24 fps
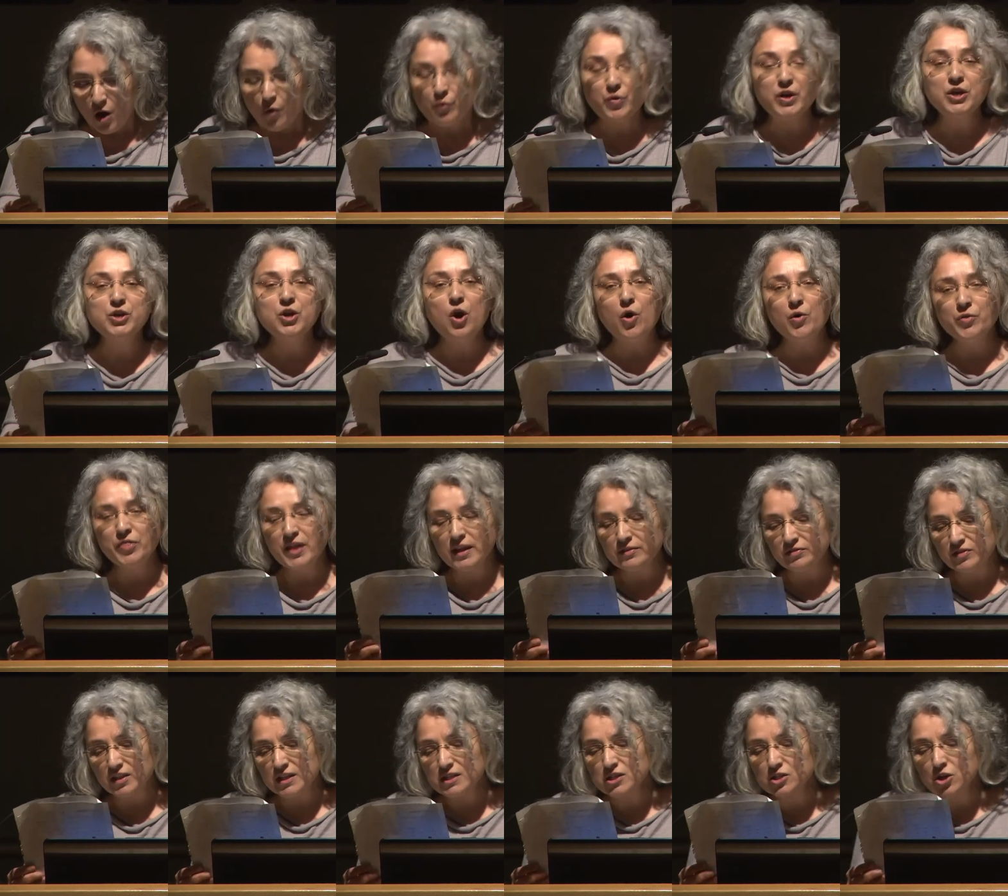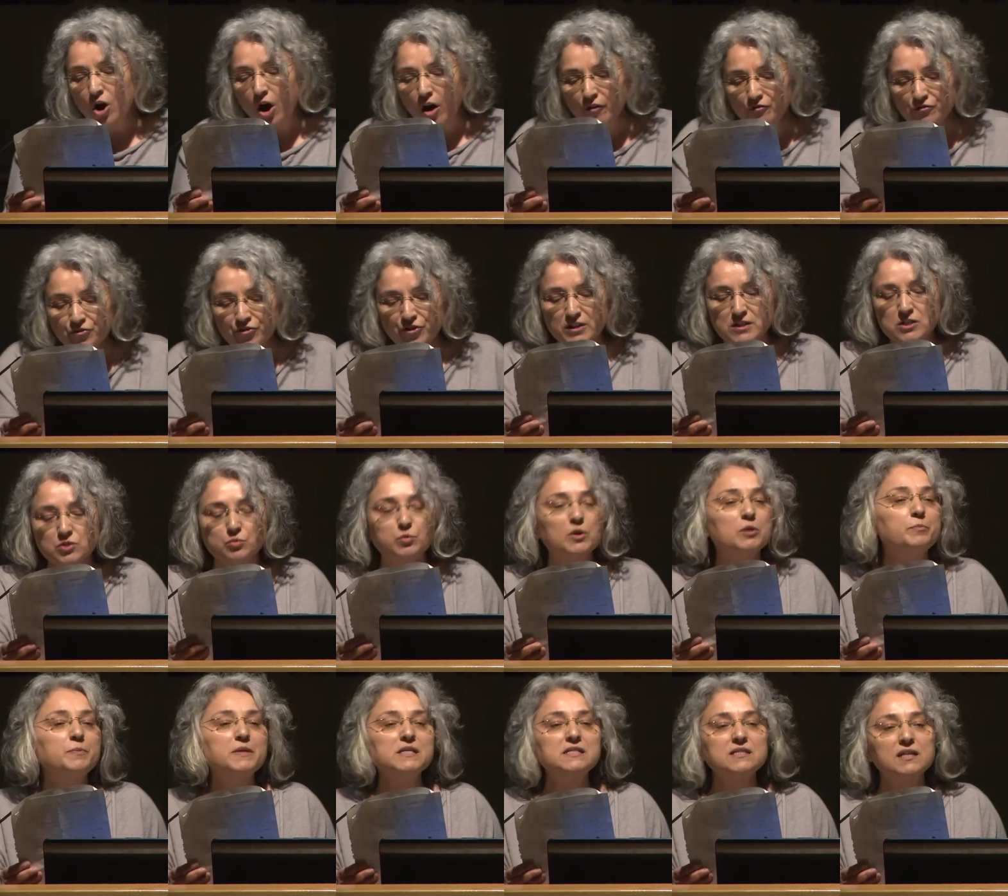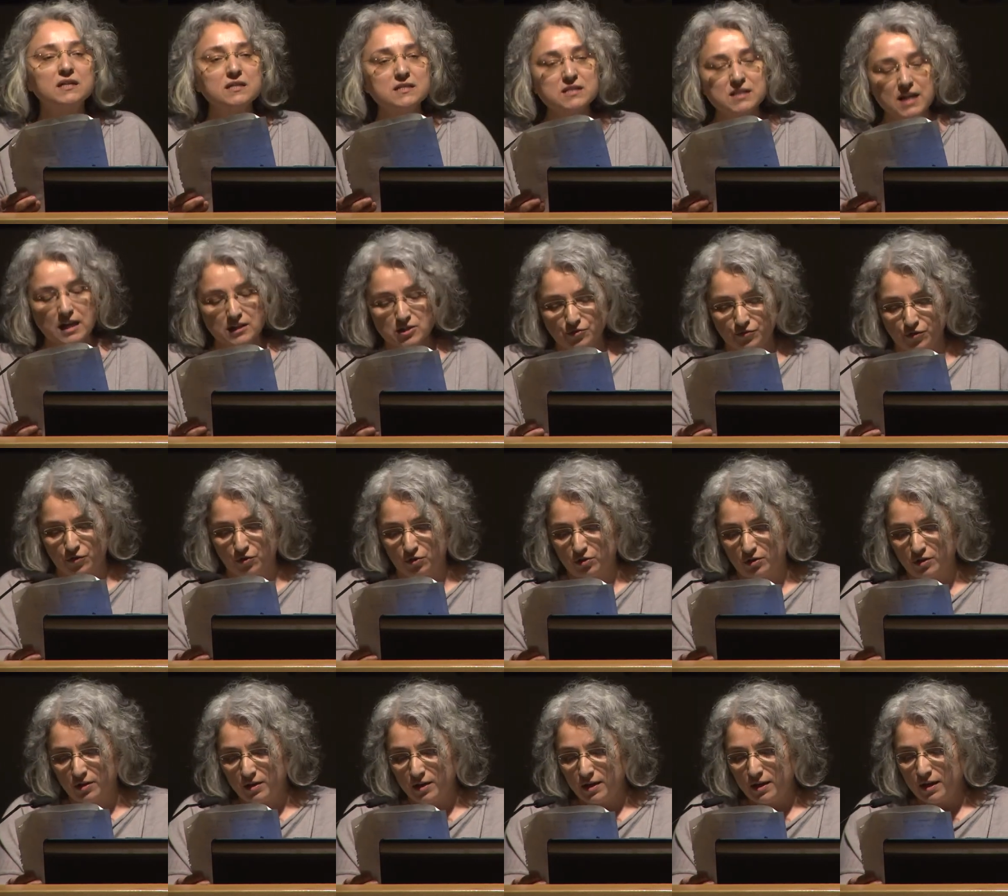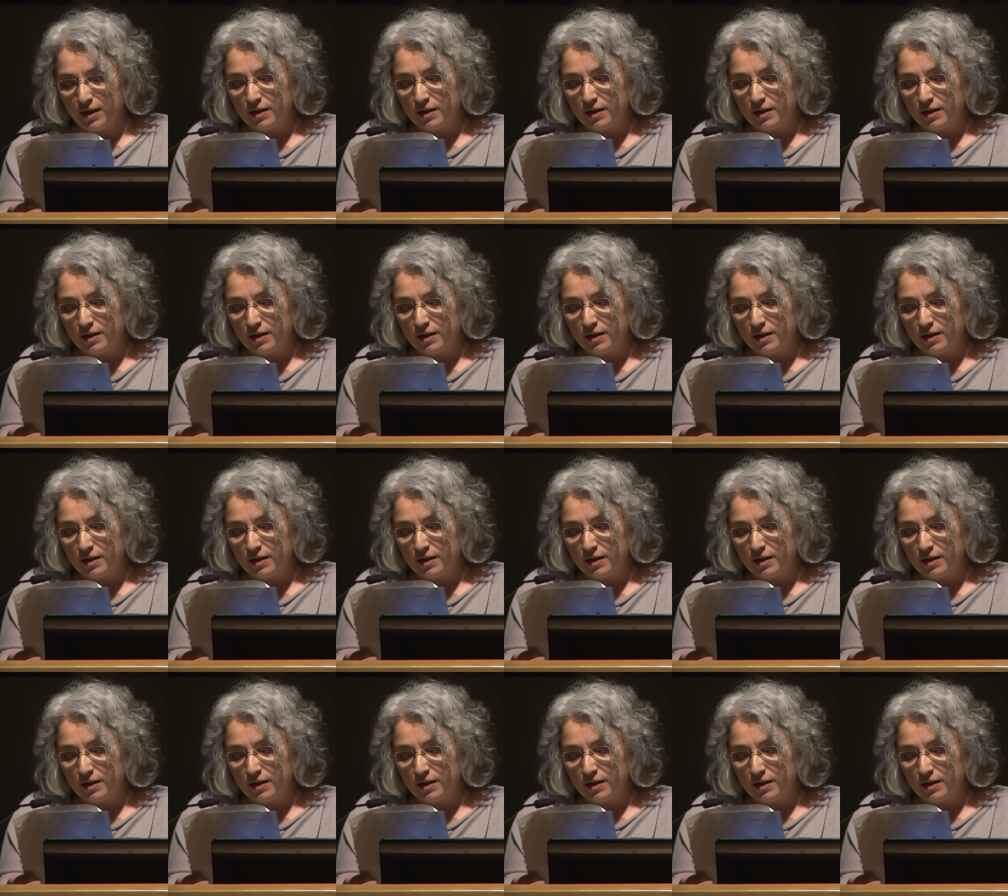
We know that this conference will be successful,